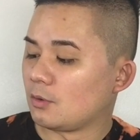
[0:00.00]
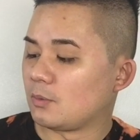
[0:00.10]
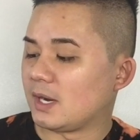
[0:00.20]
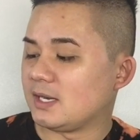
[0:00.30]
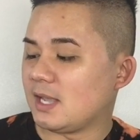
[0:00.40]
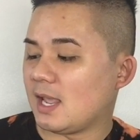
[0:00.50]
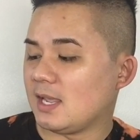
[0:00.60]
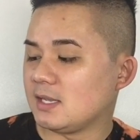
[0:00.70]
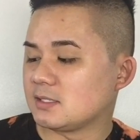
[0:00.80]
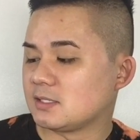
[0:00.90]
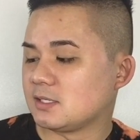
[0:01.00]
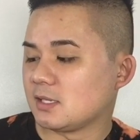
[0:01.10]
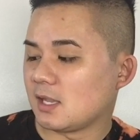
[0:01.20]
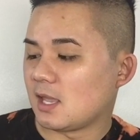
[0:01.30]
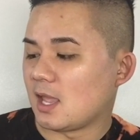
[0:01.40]
Radiate,
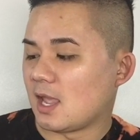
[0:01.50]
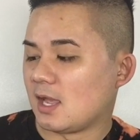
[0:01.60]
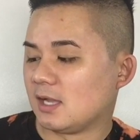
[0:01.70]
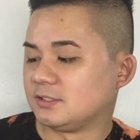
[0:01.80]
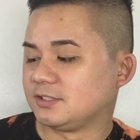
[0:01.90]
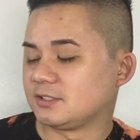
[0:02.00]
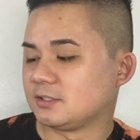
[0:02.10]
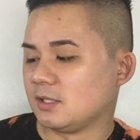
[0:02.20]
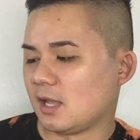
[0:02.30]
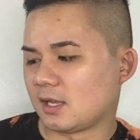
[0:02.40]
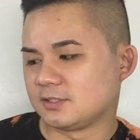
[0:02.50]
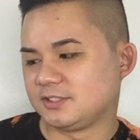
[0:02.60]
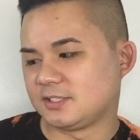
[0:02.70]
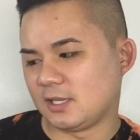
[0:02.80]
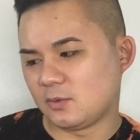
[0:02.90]

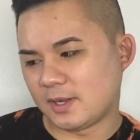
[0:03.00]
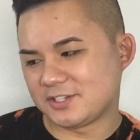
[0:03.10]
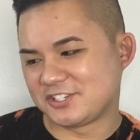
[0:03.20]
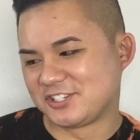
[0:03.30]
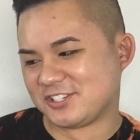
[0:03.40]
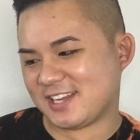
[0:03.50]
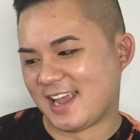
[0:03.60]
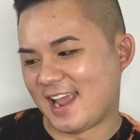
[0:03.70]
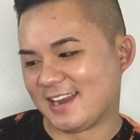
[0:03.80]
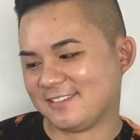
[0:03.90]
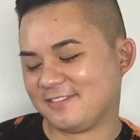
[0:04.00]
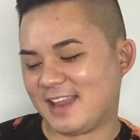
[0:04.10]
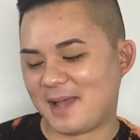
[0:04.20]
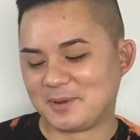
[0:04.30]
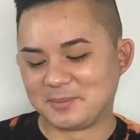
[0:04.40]
Extinguish, and
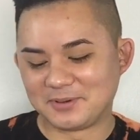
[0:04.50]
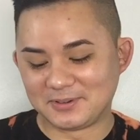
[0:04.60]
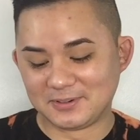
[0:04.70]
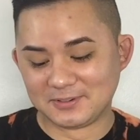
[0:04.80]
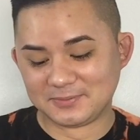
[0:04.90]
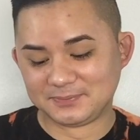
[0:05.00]
Flammable.